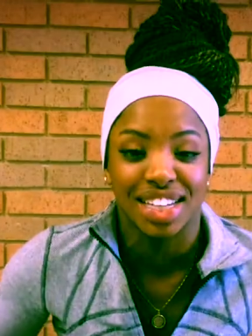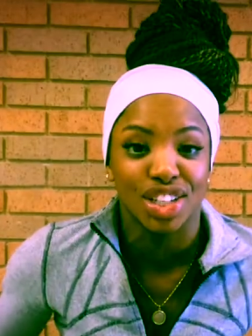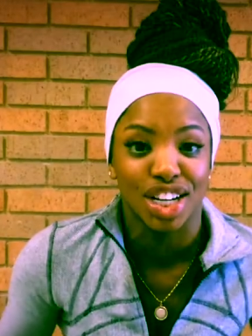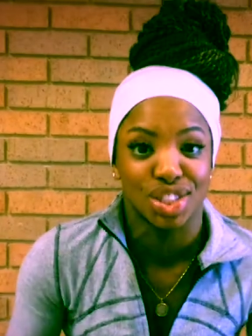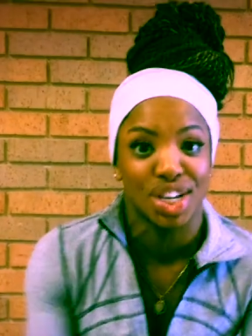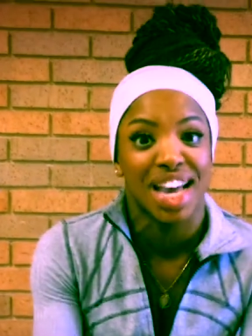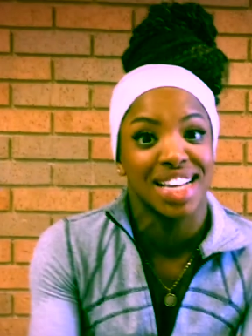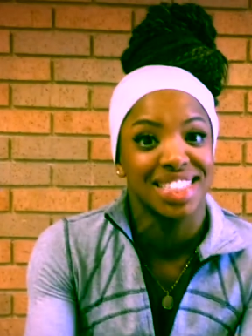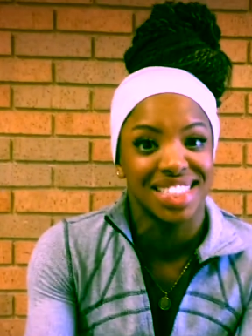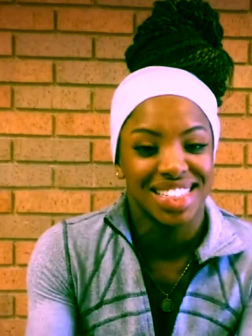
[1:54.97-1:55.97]
I taught
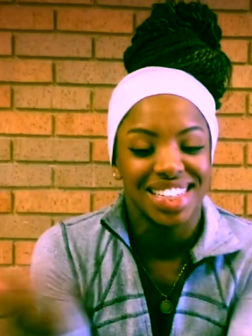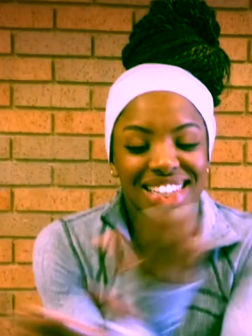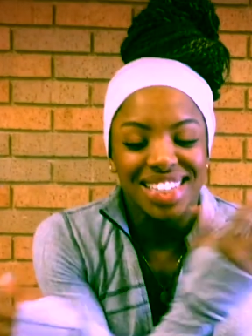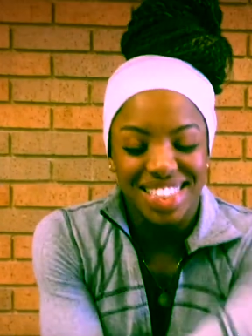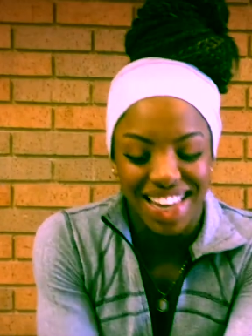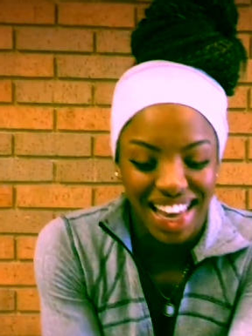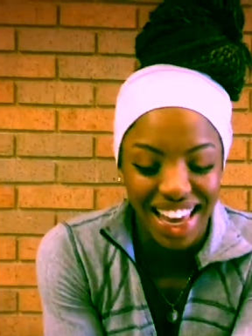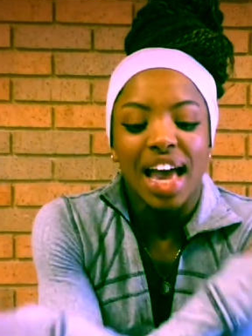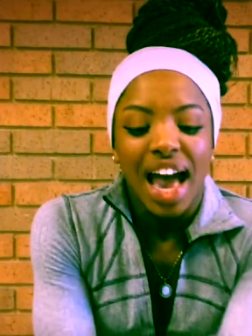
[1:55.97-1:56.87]
jazz today.